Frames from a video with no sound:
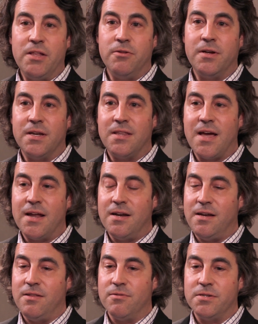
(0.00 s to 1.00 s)
may look at that
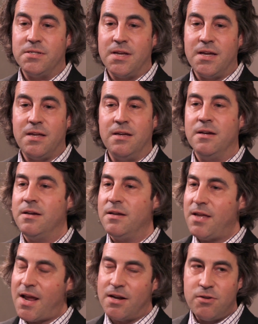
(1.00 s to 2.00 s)
and either say,
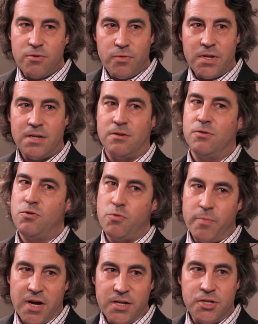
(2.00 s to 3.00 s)
can't do it, too
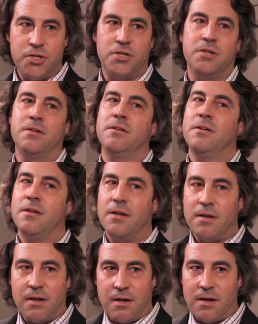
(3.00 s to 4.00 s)
much
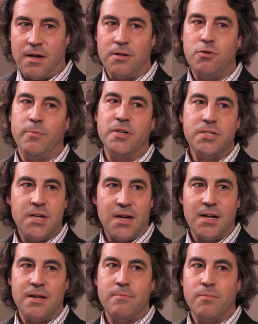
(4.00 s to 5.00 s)

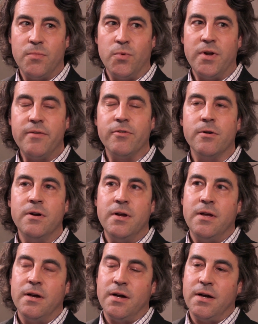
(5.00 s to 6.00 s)
time, whatever.
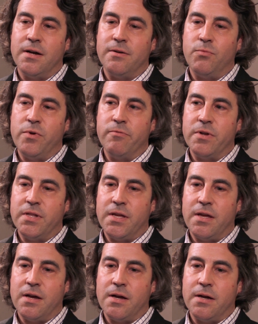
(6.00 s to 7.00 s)
We
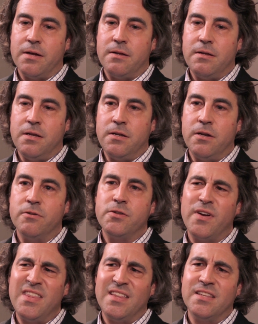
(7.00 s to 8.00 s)
really,
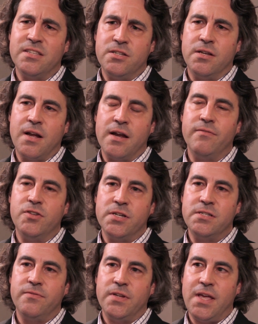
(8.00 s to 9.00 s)
so I think this kind of
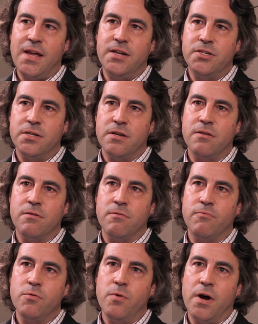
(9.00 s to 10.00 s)
justification
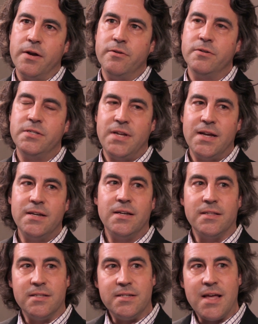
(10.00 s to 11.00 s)
through
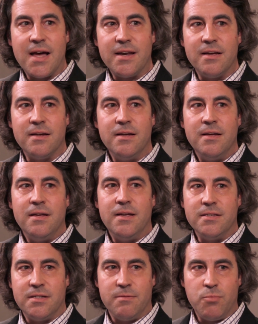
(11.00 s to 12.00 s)
understanding the data
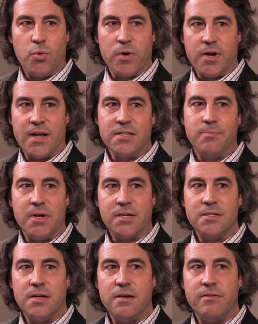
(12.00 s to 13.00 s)
is an important
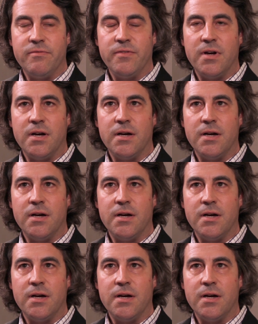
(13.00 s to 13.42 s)
aspect of